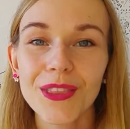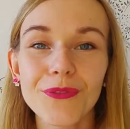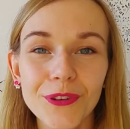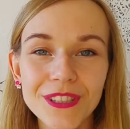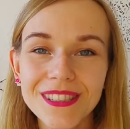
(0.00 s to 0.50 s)

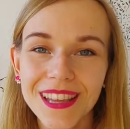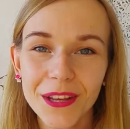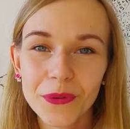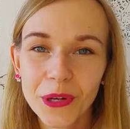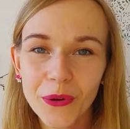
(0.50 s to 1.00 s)
The first
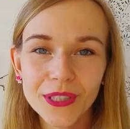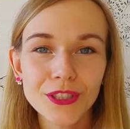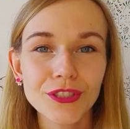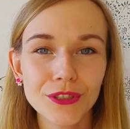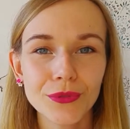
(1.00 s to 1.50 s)
thing we're going
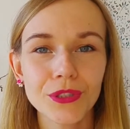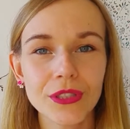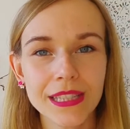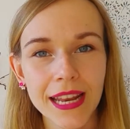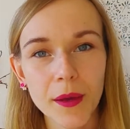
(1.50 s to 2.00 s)
to do
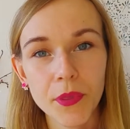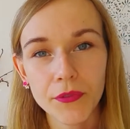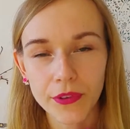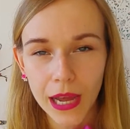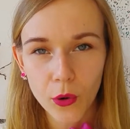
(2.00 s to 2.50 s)
to set up the
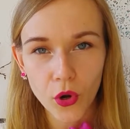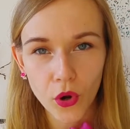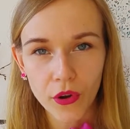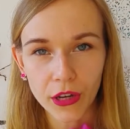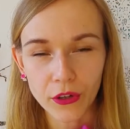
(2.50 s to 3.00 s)
flower
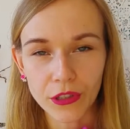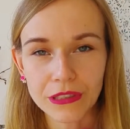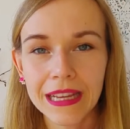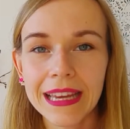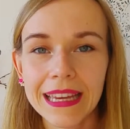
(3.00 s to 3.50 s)
oracle